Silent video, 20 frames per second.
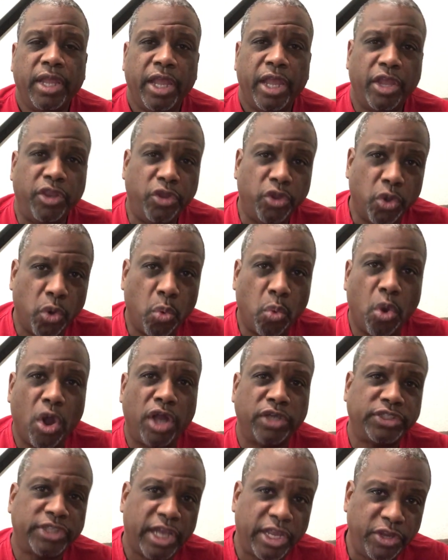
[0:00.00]
And you'll
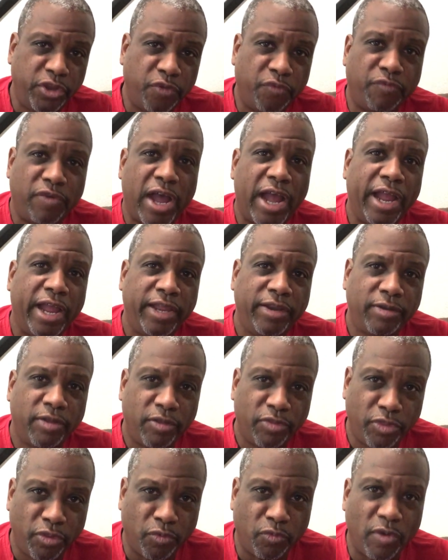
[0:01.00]
watch how you'll find
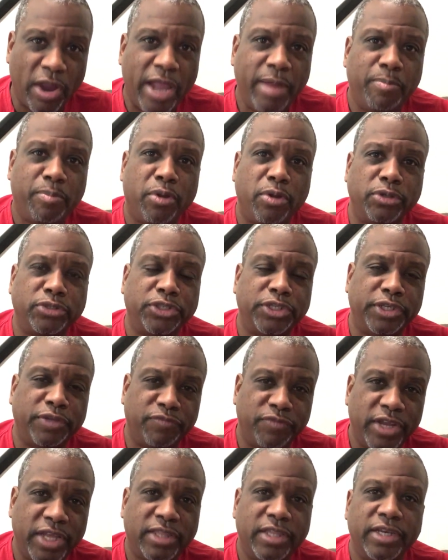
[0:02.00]
the right person.
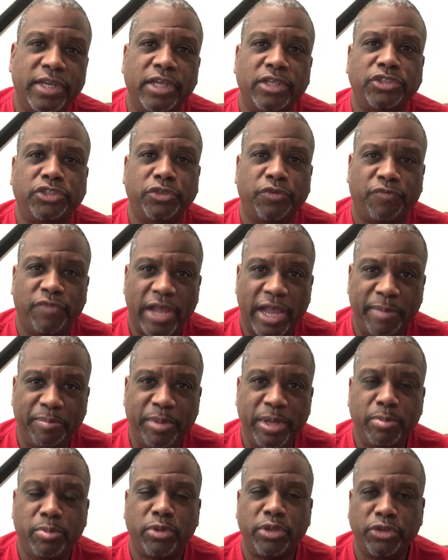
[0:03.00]
If nothing else, you'll find
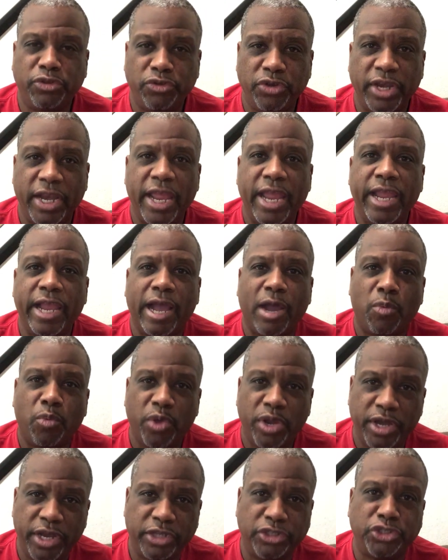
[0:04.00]
people that you can hang out
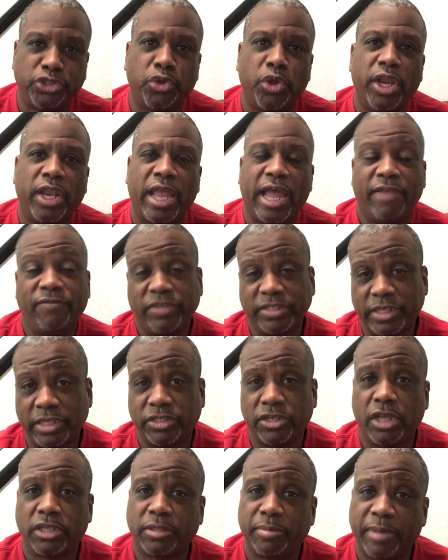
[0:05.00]
with, enjoy life, as I
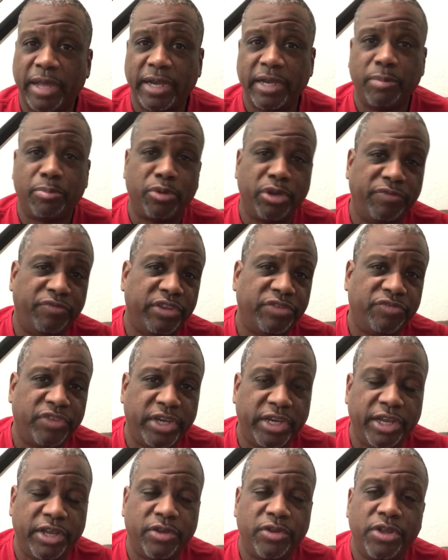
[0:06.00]
talked about in the previous
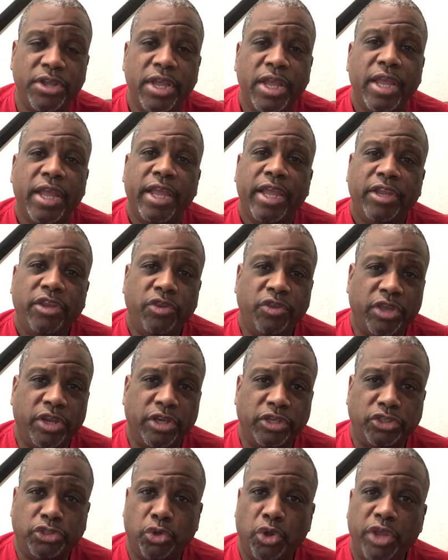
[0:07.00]
video. You can
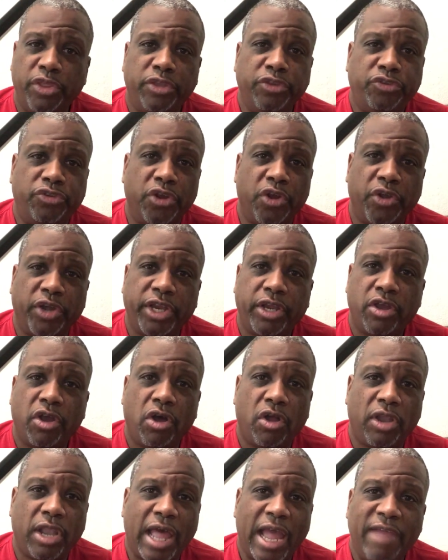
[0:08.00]
enjoy the journey
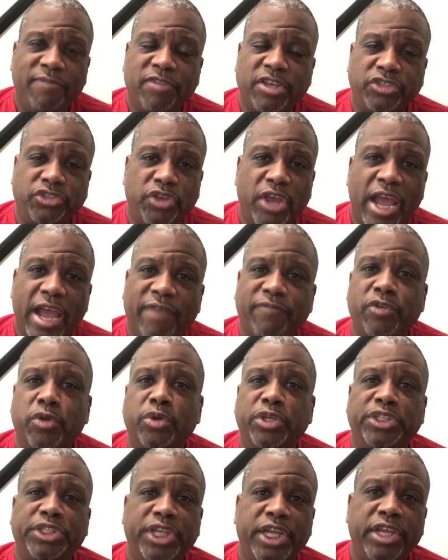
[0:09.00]
called life because you have
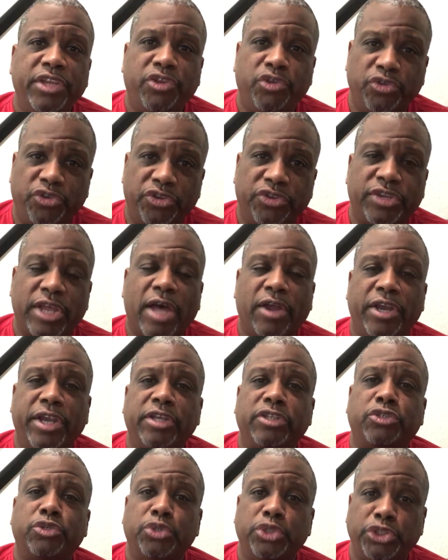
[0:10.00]
no intent. You're just out
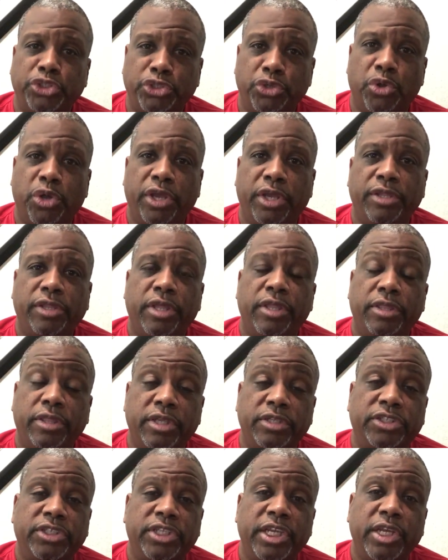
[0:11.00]
here to enjoy
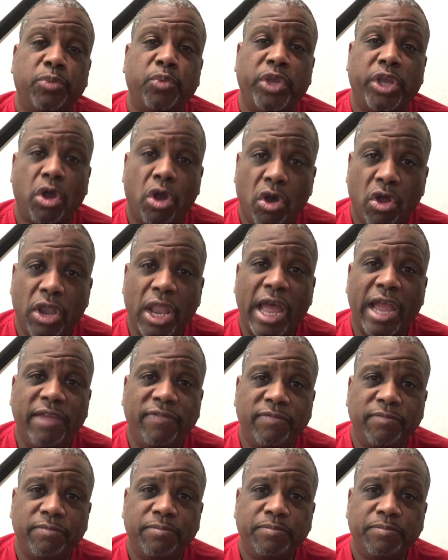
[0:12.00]
this thing we call life.